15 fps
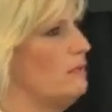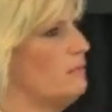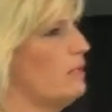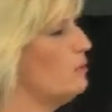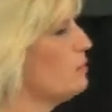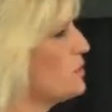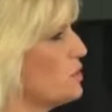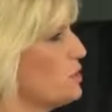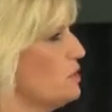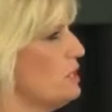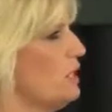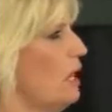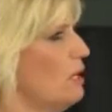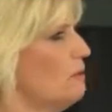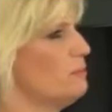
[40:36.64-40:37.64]
They all stood
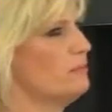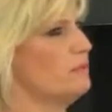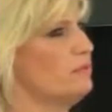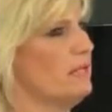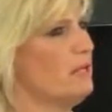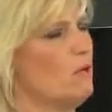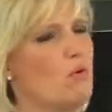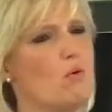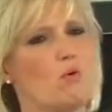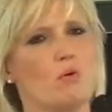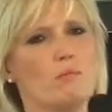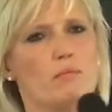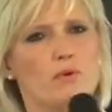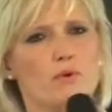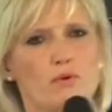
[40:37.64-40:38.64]
up. They
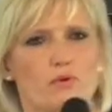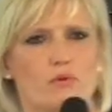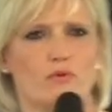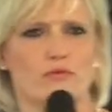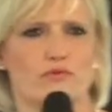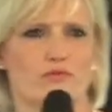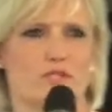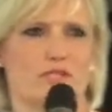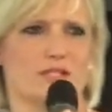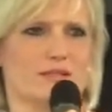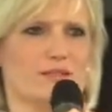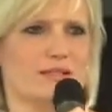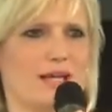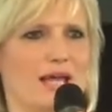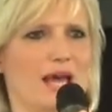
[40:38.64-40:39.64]
all moved.
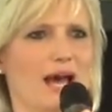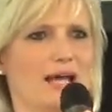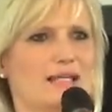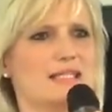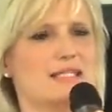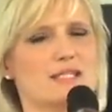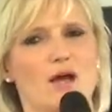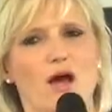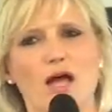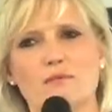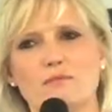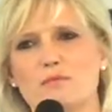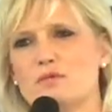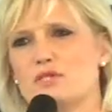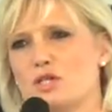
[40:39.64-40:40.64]
And it's
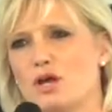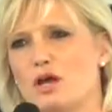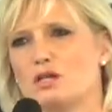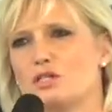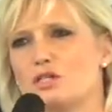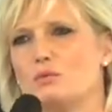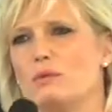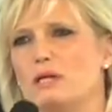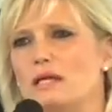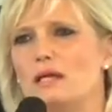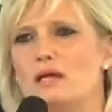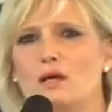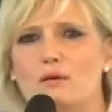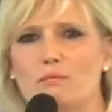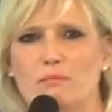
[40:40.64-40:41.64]
time, church, that we
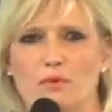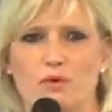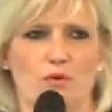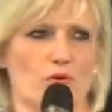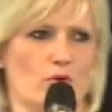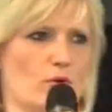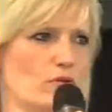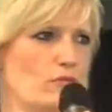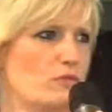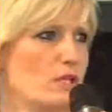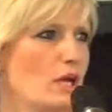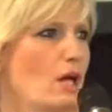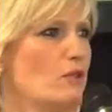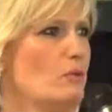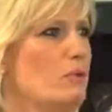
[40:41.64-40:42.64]
moved,
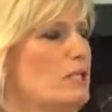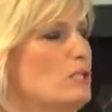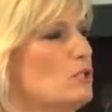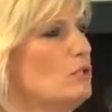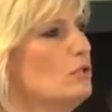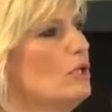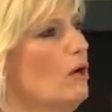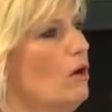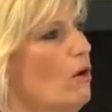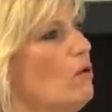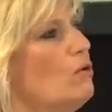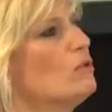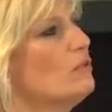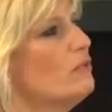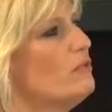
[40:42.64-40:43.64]
that we took
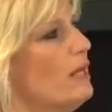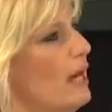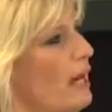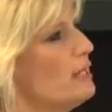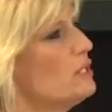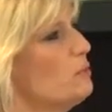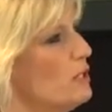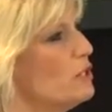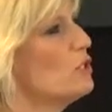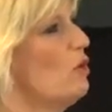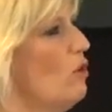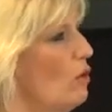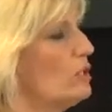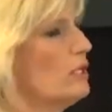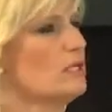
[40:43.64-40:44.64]
hold of that which
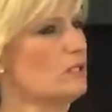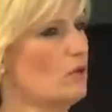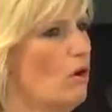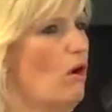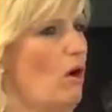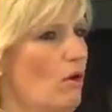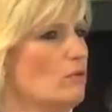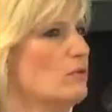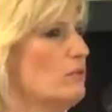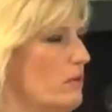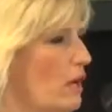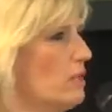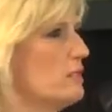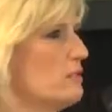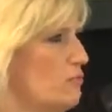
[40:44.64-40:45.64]
God has got hold of
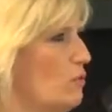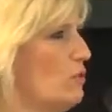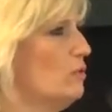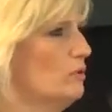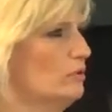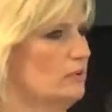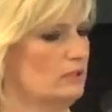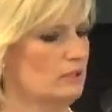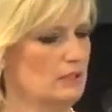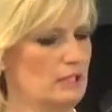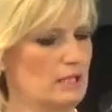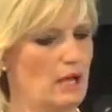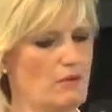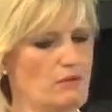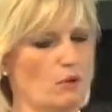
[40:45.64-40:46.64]
us for,
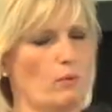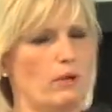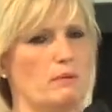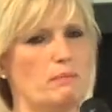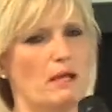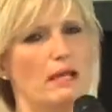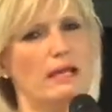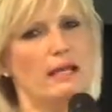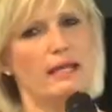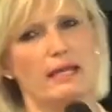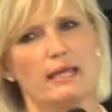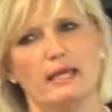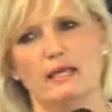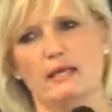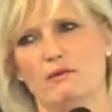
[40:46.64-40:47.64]
that we
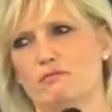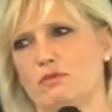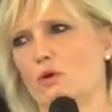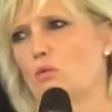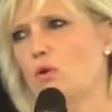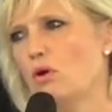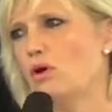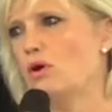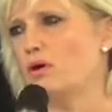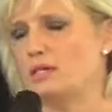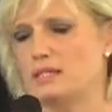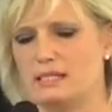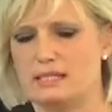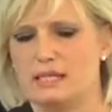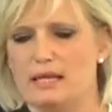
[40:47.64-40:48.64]
believe that what God
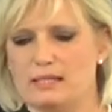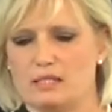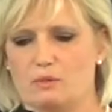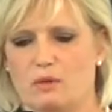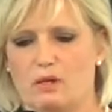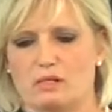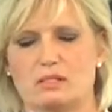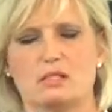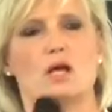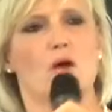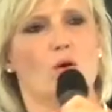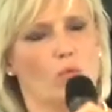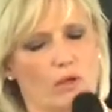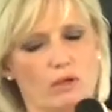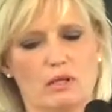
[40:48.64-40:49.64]
has said to us
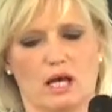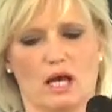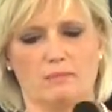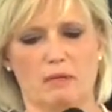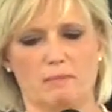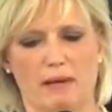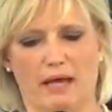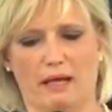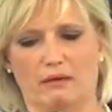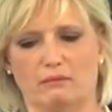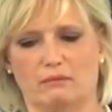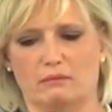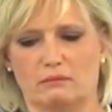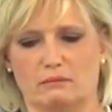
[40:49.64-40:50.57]
will come about.